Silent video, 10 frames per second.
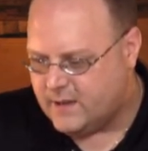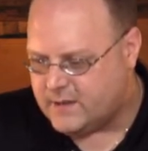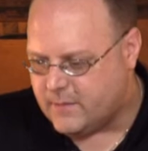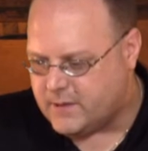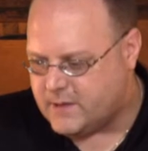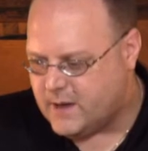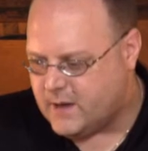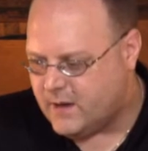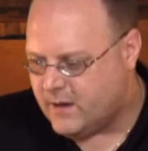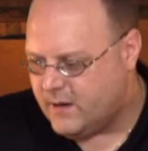There's not much
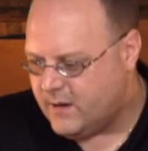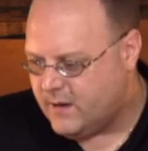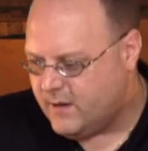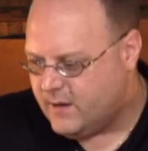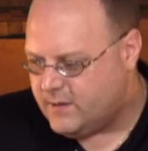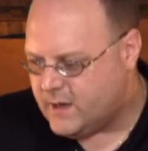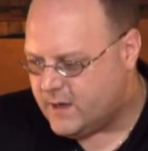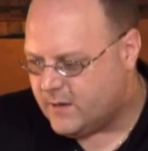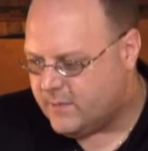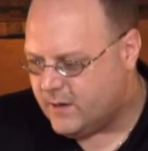there.
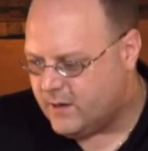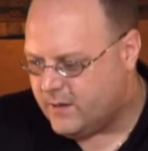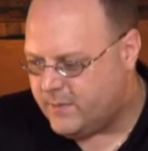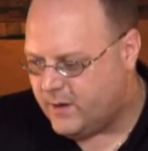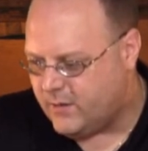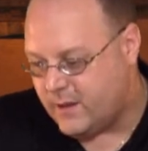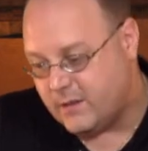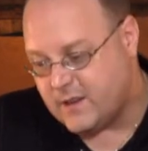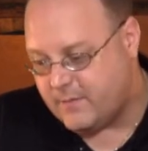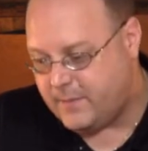Jacob Hart. Pinot, oh, they
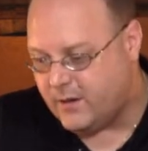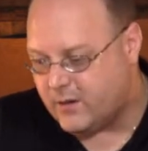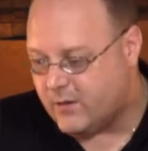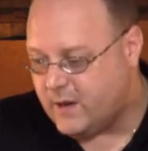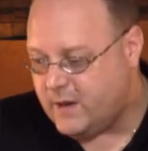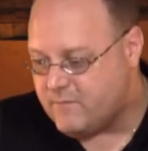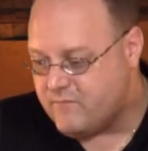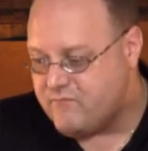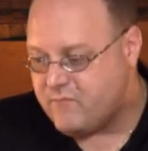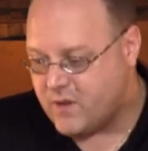also have a Pinot Gris.
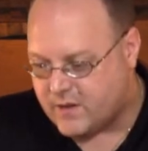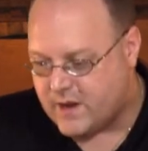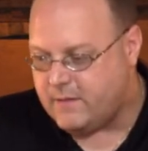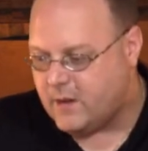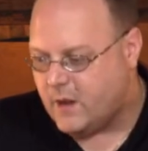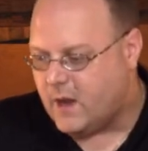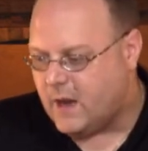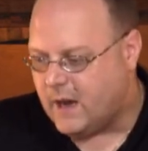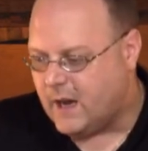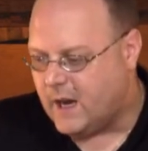Okay.
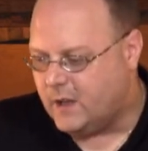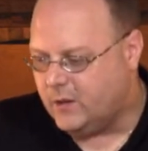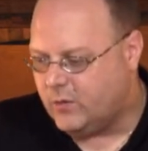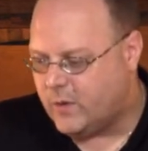Uh, a little